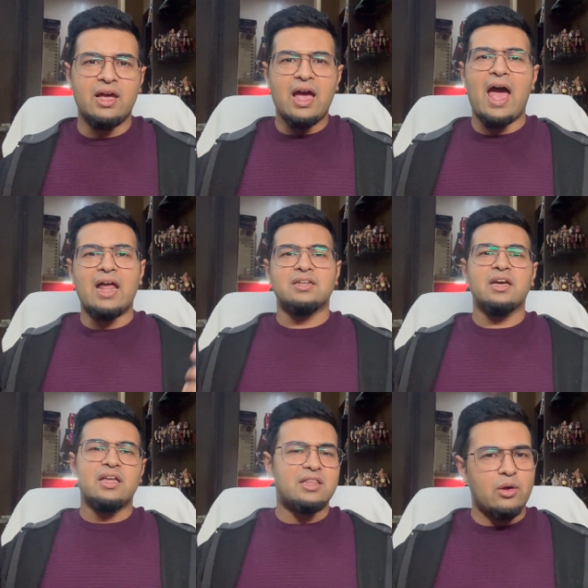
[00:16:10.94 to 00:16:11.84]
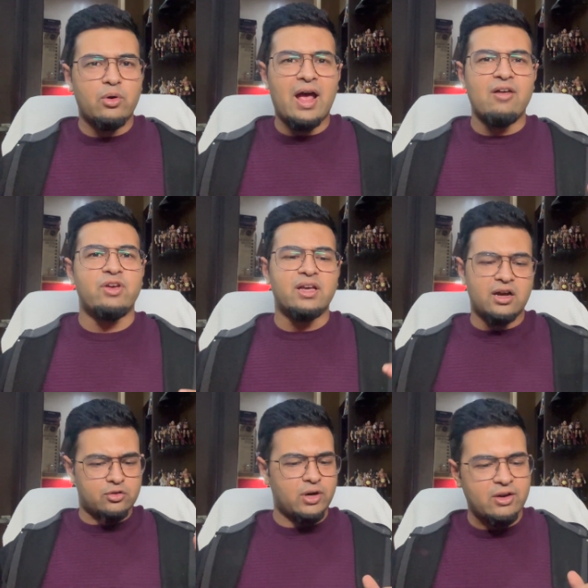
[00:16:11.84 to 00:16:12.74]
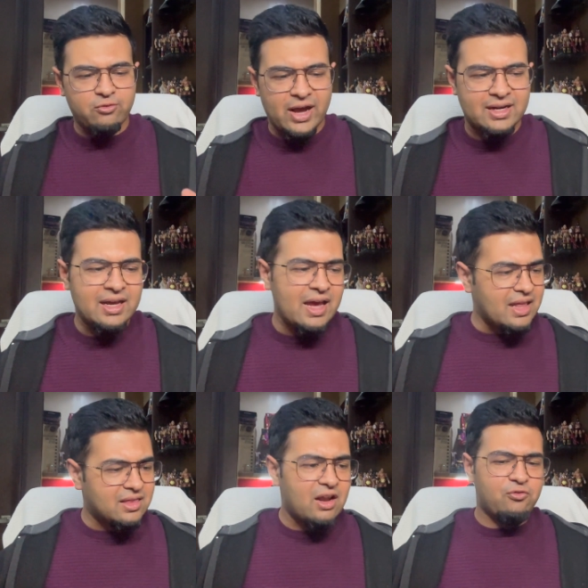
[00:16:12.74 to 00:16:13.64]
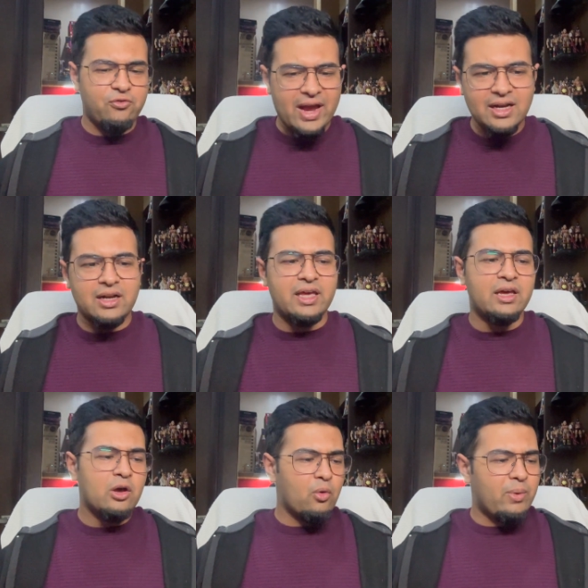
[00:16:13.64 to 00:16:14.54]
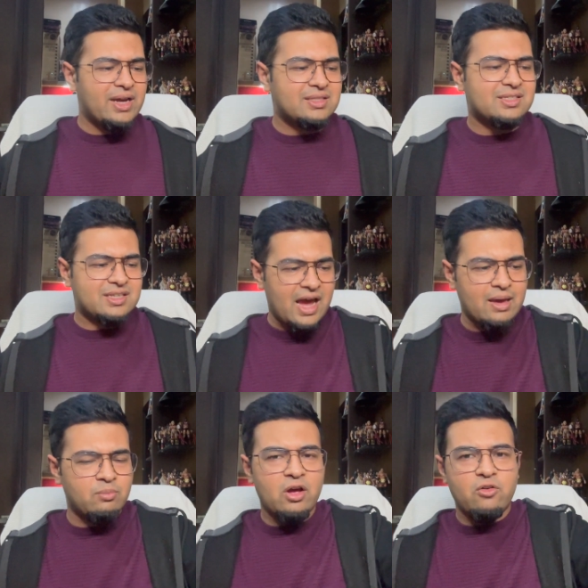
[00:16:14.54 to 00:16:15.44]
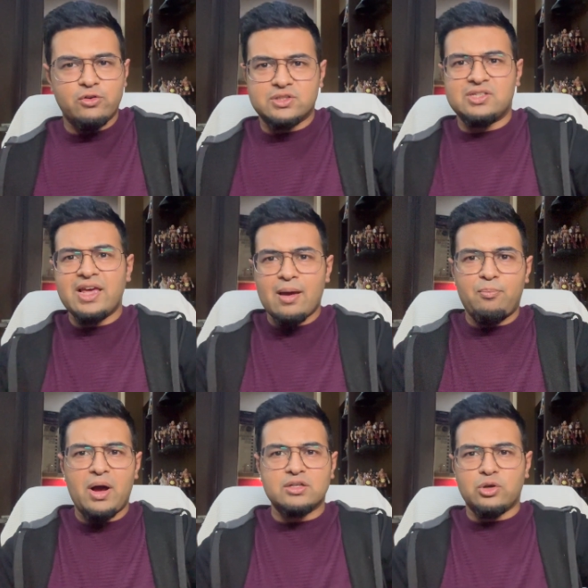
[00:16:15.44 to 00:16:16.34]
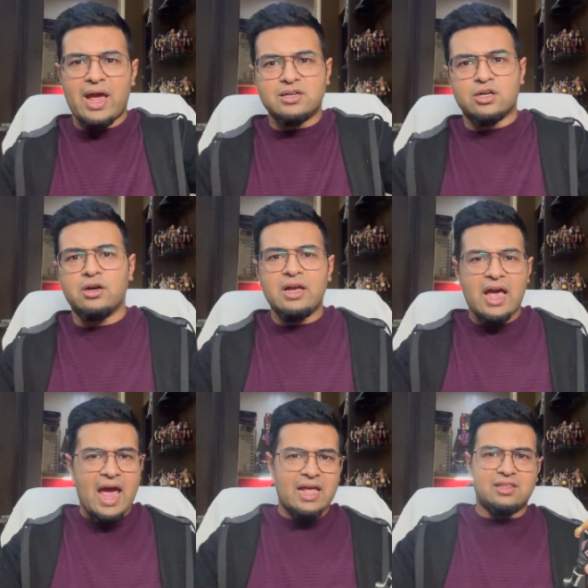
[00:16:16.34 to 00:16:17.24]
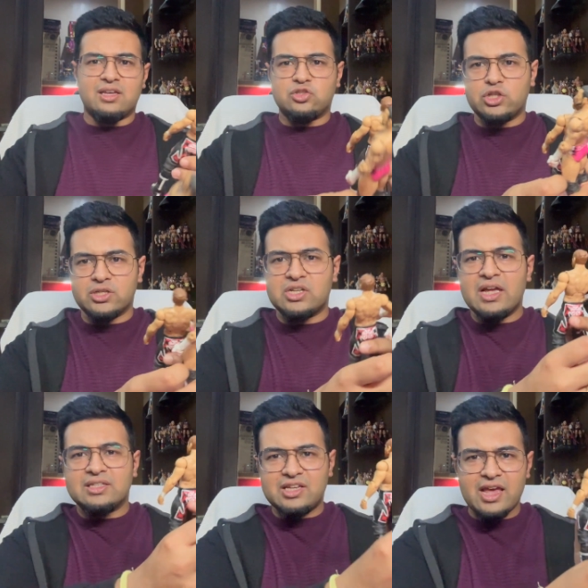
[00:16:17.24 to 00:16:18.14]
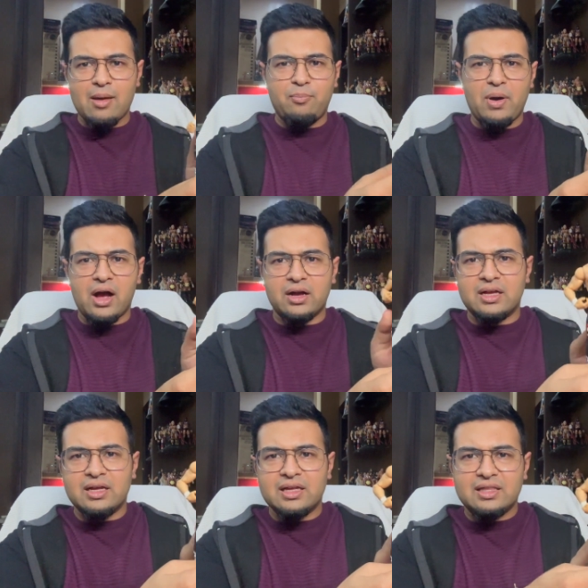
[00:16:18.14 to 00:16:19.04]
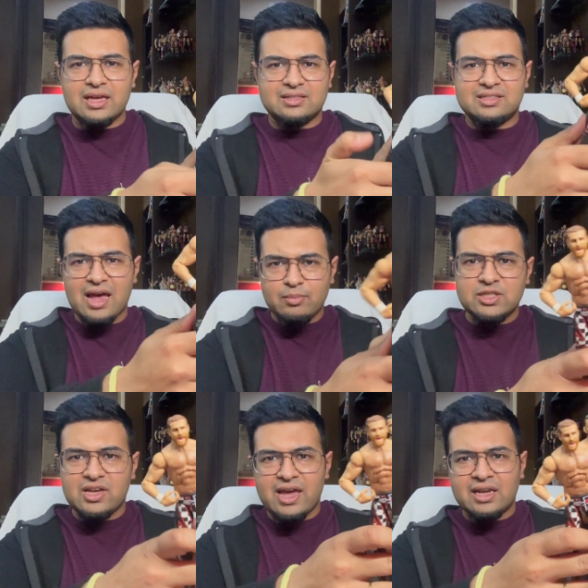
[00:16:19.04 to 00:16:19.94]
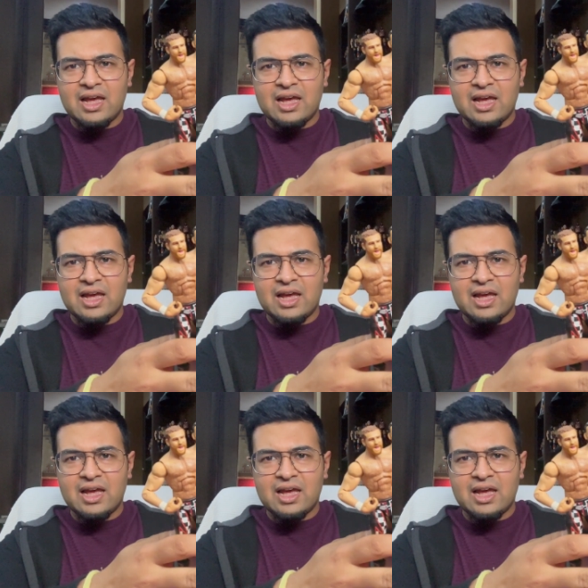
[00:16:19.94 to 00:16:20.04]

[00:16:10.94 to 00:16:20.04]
and they were having a great fight. And then finally, when it's time for CM Punk to enter, and there's just CM Punk, there's Sami Zayn,